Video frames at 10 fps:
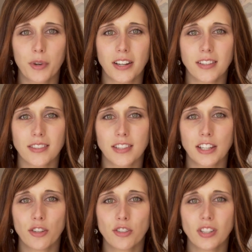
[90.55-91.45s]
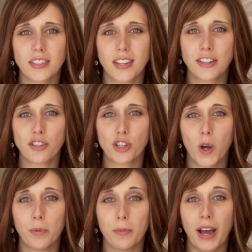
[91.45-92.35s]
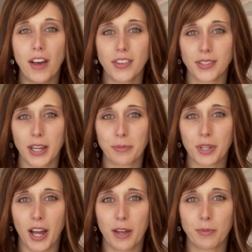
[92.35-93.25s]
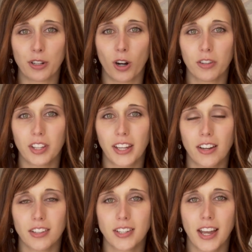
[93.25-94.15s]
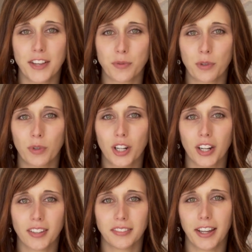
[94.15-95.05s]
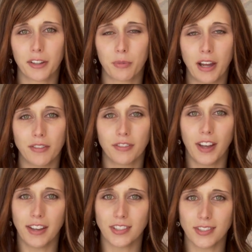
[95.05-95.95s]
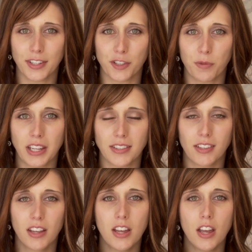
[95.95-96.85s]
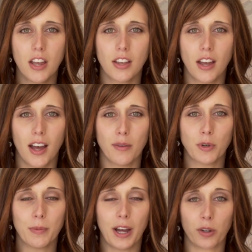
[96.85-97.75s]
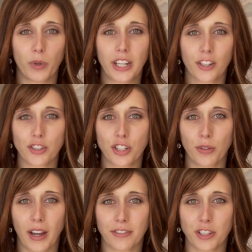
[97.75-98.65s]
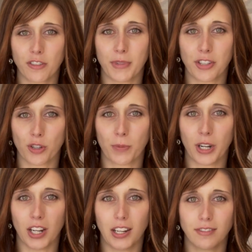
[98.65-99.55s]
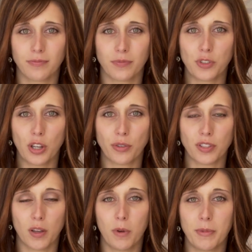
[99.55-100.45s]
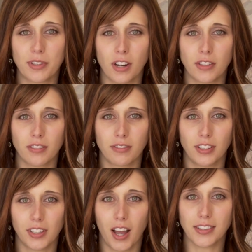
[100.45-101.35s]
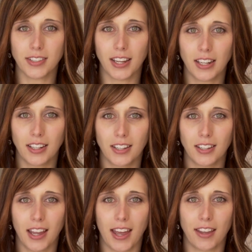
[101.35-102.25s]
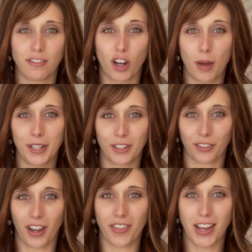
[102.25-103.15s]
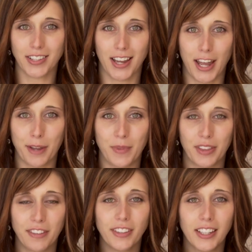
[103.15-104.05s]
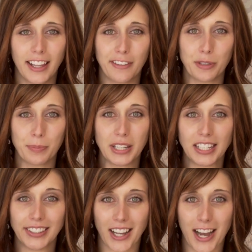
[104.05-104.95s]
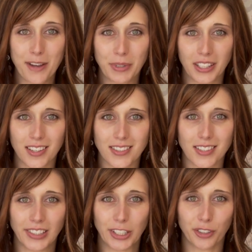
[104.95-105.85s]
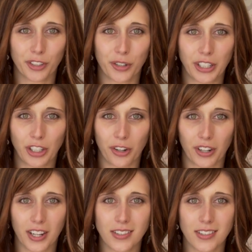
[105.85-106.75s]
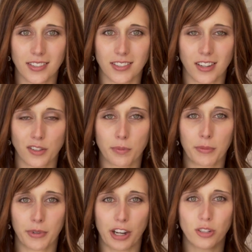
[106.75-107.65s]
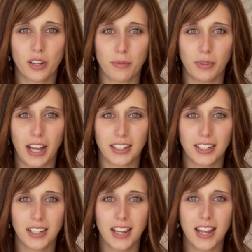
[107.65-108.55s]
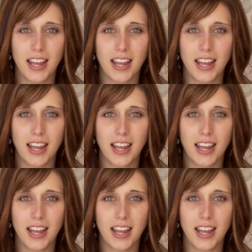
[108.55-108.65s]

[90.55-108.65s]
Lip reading: of pregnancy usually tend to show up about the same time when an over-the-counter test would work, like around 5 to 6 weeks, or about a week or two after you've missed your period. So some women start to feel nauseated and vomit around that time. They feel like they have to pee a lot because the little growing uterus is starting to put pressure on the bladder.